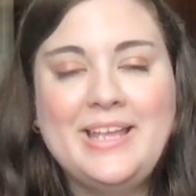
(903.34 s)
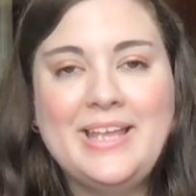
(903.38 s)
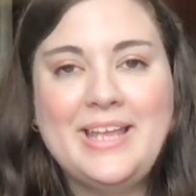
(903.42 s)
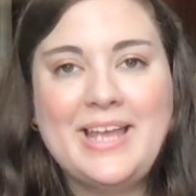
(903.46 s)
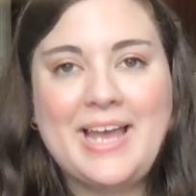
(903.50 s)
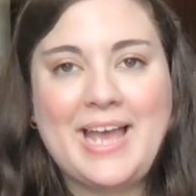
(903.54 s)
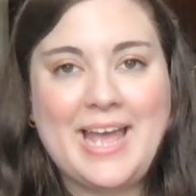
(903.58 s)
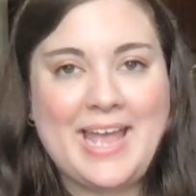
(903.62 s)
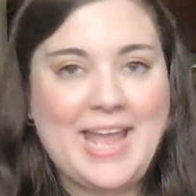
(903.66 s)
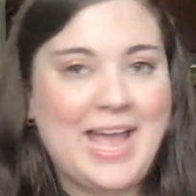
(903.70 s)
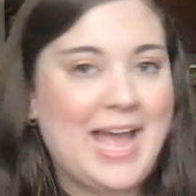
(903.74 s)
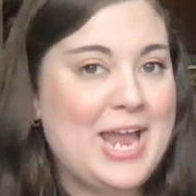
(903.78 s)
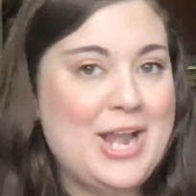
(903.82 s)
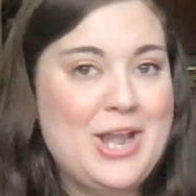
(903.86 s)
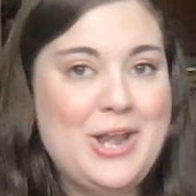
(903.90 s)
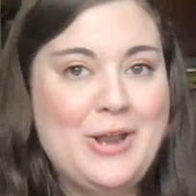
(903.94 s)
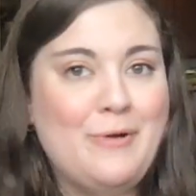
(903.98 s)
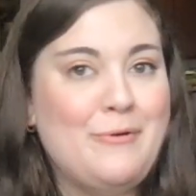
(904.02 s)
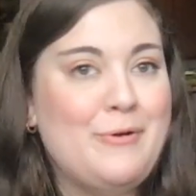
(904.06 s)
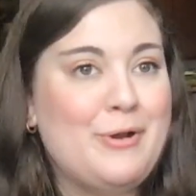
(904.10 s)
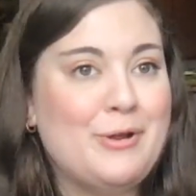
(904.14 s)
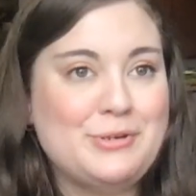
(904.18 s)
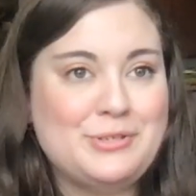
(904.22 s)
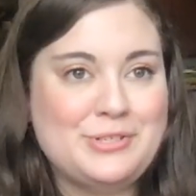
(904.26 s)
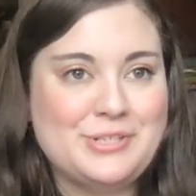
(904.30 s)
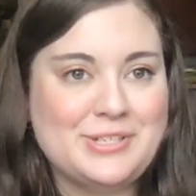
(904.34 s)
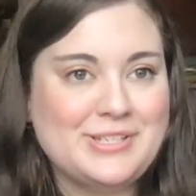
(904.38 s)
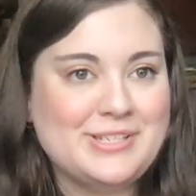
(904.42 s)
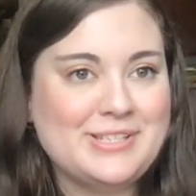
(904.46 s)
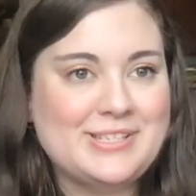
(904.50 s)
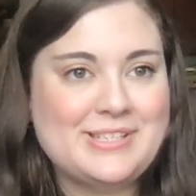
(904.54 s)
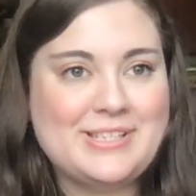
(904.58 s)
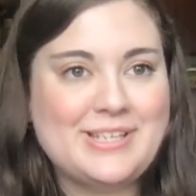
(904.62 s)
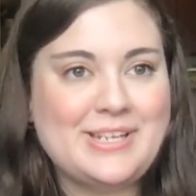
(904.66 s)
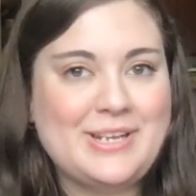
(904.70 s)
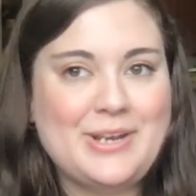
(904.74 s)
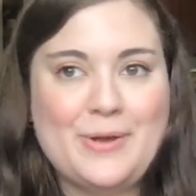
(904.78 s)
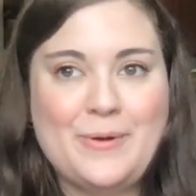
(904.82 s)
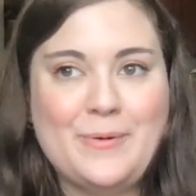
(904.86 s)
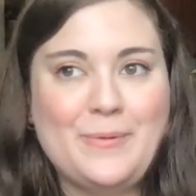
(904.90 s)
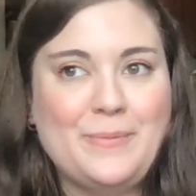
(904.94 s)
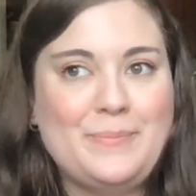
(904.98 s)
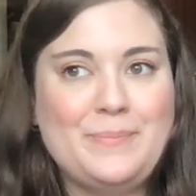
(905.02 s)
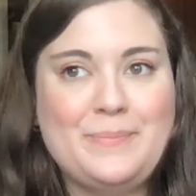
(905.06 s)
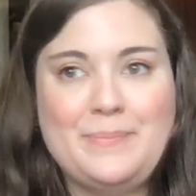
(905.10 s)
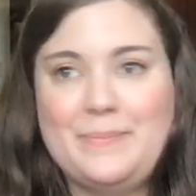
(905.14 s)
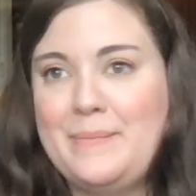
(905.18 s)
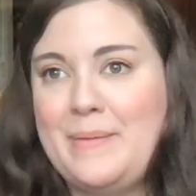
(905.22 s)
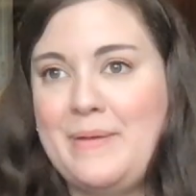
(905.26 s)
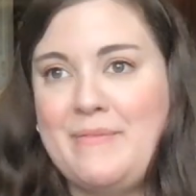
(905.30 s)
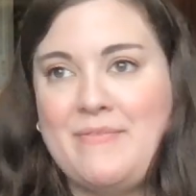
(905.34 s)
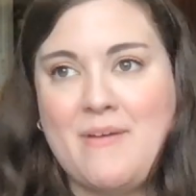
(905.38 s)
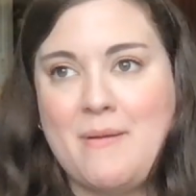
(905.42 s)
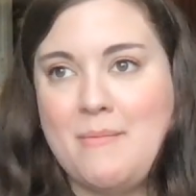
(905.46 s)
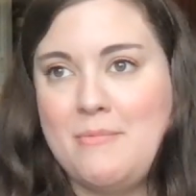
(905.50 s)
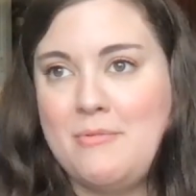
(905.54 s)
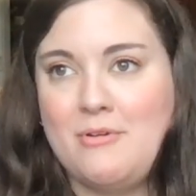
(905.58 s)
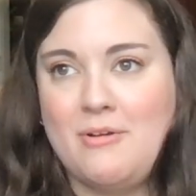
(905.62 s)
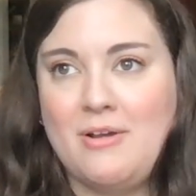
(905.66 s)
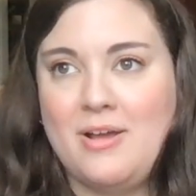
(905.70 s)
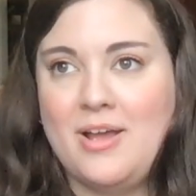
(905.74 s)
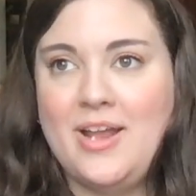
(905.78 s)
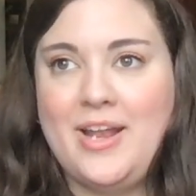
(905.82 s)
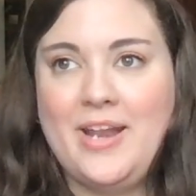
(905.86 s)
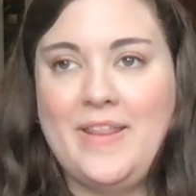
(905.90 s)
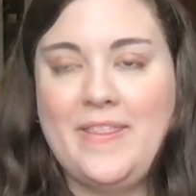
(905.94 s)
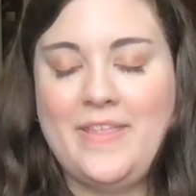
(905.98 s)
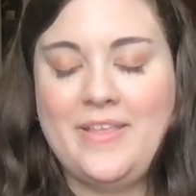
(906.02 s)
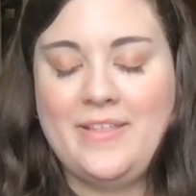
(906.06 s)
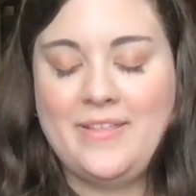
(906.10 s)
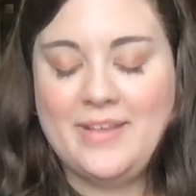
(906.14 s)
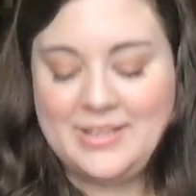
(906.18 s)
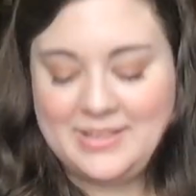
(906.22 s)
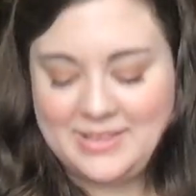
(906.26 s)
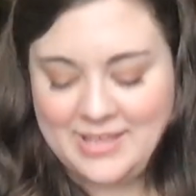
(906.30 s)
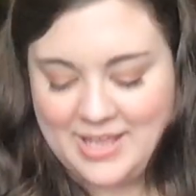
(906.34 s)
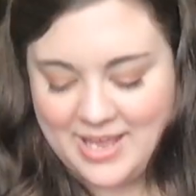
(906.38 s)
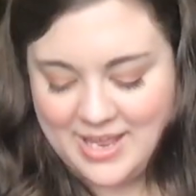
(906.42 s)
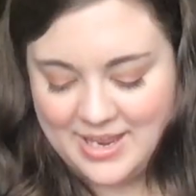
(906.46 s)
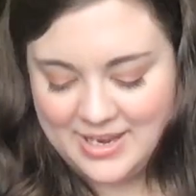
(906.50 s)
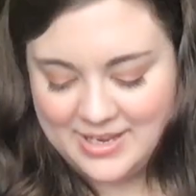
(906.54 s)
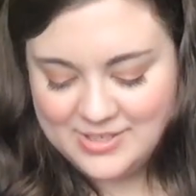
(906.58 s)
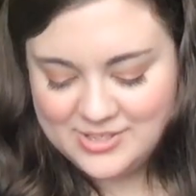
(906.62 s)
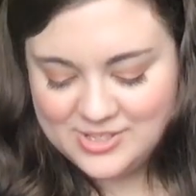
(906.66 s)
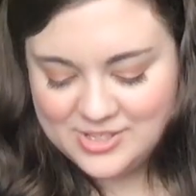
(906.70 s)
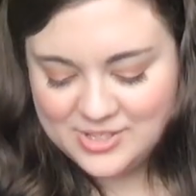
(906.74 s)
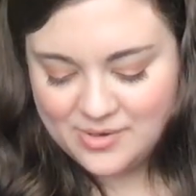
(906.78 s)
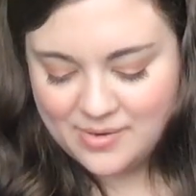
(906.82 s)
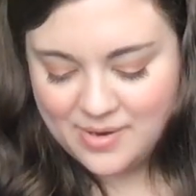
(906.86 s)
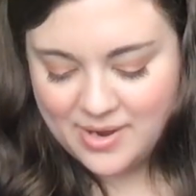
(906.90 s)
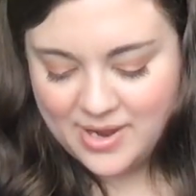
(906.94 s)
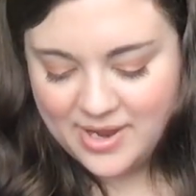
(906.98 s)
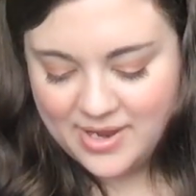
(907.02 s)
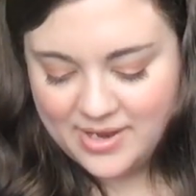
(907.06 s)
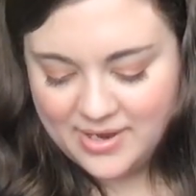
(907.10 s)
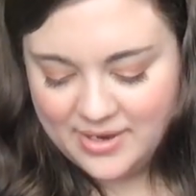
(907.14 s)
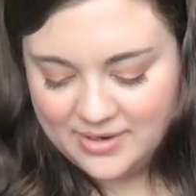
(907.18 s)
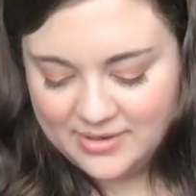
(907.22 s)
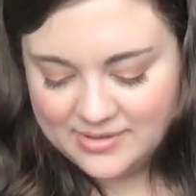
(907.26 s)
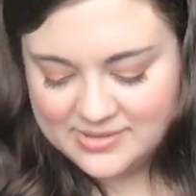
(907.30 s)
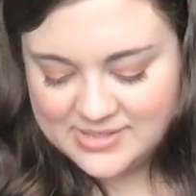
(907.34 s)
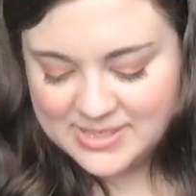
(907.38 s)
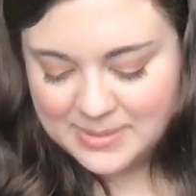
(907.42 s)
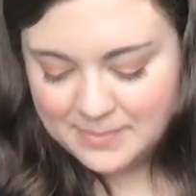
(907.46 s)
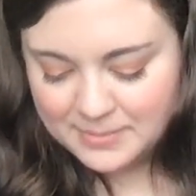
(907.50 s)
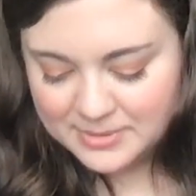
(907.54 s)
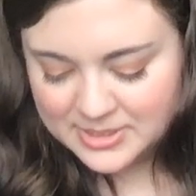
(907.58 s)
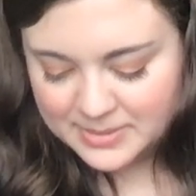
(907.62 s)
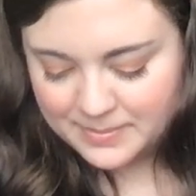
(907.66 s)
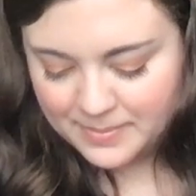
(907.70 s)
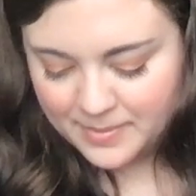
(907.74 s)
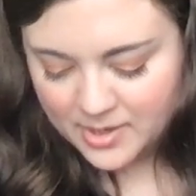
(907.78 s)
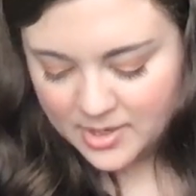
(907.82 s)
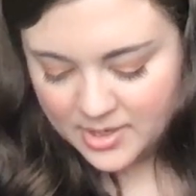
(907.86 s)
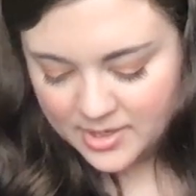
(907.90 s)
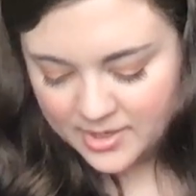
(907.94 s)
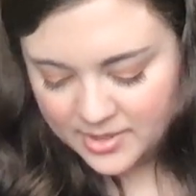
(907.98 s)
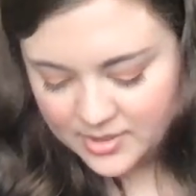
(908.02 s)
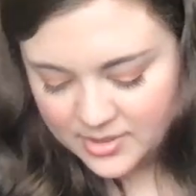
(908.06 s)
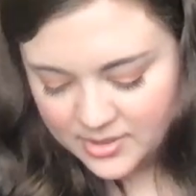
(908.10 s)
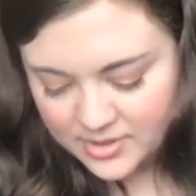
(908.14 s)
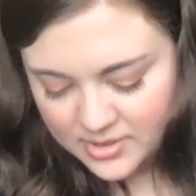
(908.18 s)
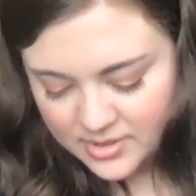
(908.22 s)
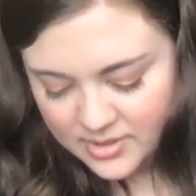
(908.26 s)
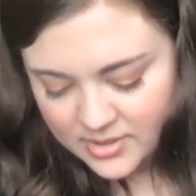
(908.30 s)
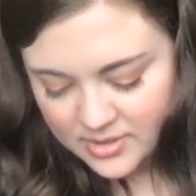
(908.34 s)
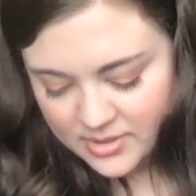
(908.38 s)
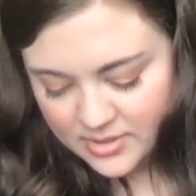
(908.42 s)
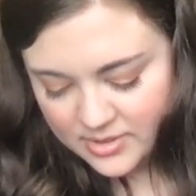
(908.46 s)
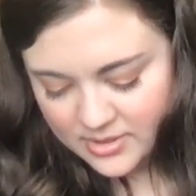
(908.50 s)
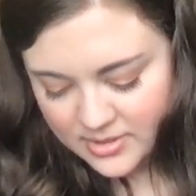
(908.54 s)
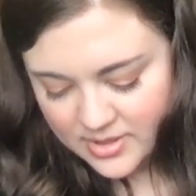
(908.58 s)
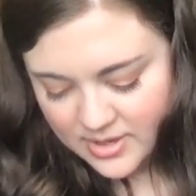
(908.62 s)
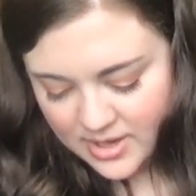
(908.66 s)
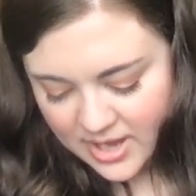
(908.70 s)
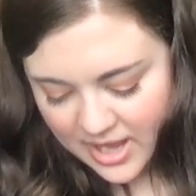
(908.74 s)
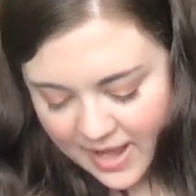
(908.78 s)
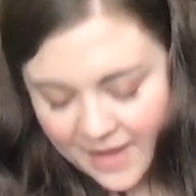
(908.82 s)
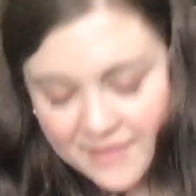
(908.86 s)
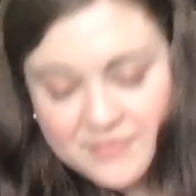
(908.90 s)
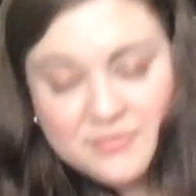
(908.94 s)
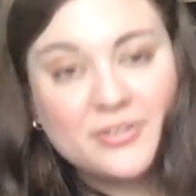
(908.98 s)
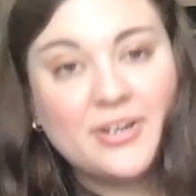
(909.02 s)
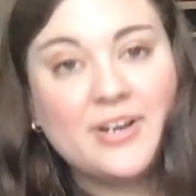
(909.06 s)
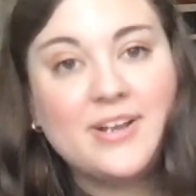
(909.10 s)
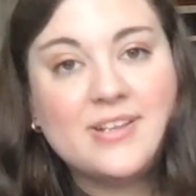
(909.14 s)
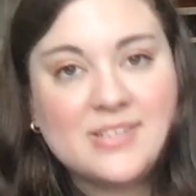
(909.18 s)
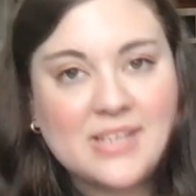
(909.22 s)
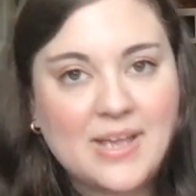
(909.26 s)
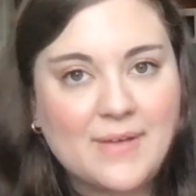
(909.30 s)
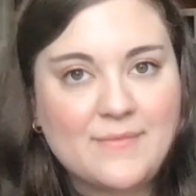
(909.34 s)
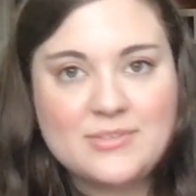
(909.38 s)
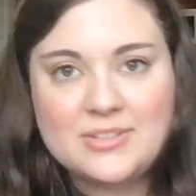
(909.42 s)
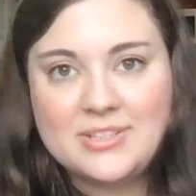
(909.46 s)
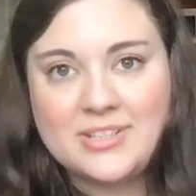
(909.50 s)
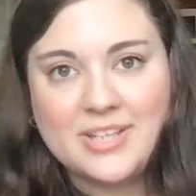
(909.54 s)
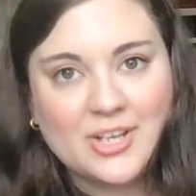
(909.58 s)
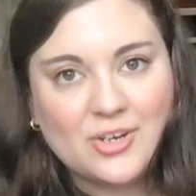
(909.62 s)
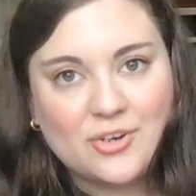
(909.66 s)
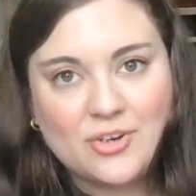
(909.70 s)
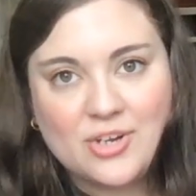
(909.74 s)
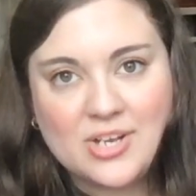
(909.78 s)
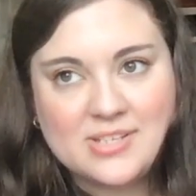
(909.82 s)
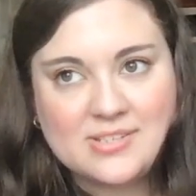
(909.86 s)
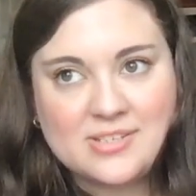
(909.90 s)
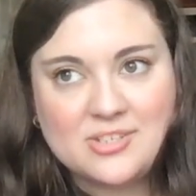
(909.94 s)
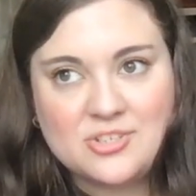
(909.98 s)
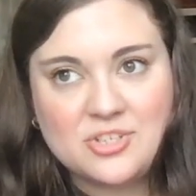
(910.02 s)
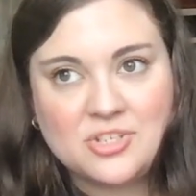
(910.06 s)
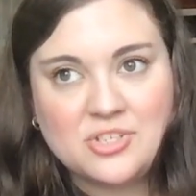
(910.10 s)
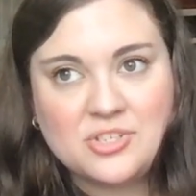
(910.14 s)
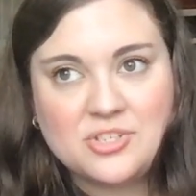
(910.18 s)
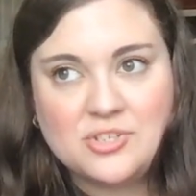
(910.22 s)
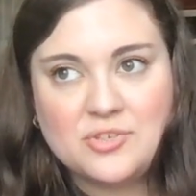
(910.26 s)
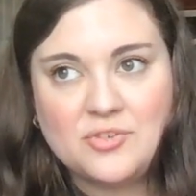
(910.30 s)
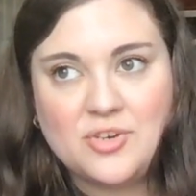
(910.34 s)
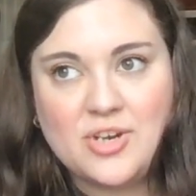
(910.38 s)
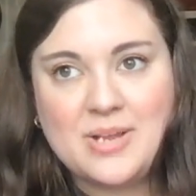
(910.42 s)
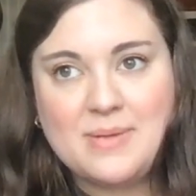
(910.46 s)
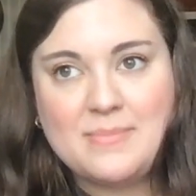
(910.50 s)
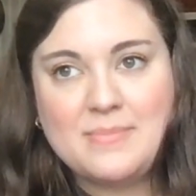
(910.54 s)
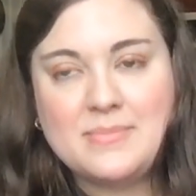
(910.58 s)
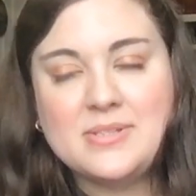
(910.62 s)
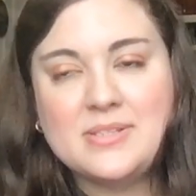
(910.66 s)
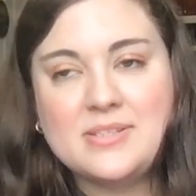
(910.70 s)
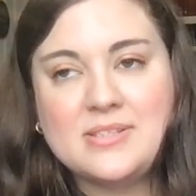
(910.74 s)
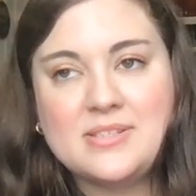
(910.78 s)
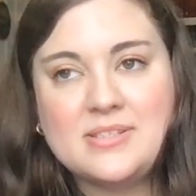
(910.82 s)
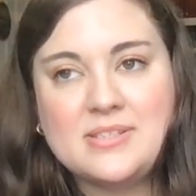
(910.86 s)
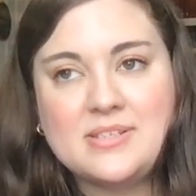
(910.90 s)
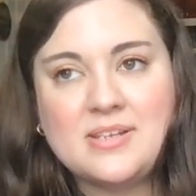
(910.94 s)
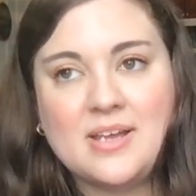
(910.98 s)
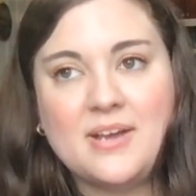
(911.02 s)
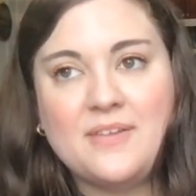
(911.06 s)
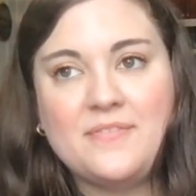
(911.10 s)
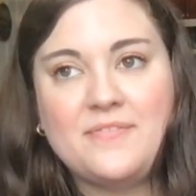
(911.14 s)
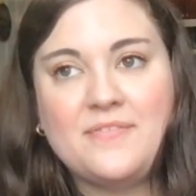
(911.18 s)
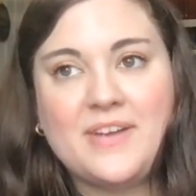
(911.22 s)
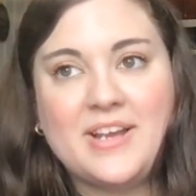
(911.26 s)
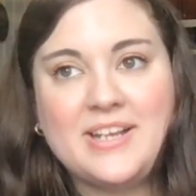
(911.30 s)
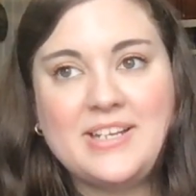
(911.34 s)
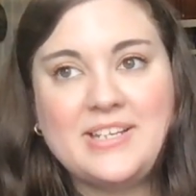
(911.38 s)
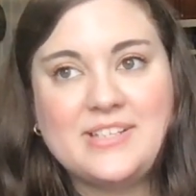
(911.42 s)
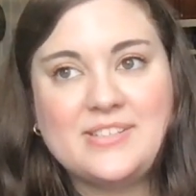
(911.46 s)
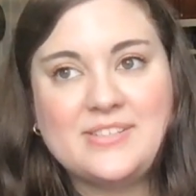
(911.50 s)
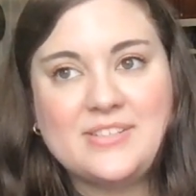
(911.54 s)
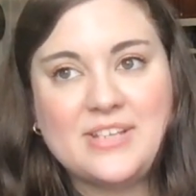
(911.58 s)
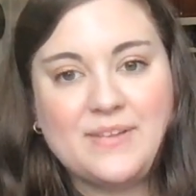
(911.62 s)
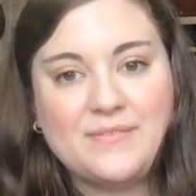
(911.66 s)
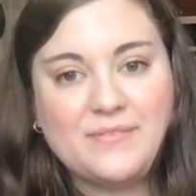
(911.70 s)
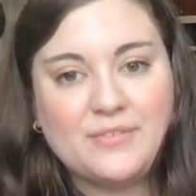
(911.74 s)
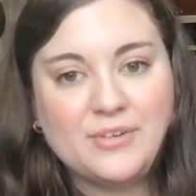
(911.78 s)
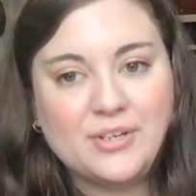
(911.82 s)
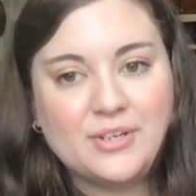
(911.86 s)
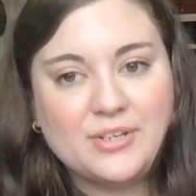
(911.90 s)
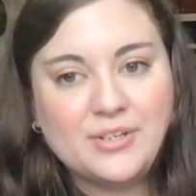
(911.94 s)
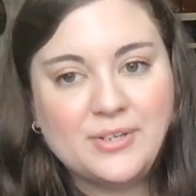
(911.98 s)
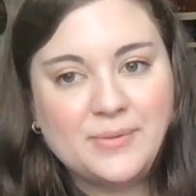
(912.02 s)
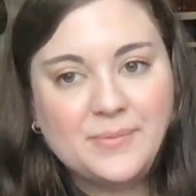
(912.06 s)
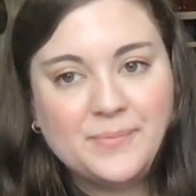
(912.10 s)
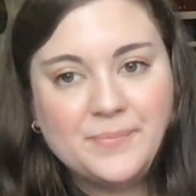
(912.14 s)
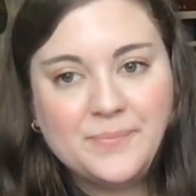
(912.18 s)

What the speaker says: I had no notions, no ephemera, anything like that. And so I stumbled upon, after I discovered like cross stitch Instagram and stuff, I discovered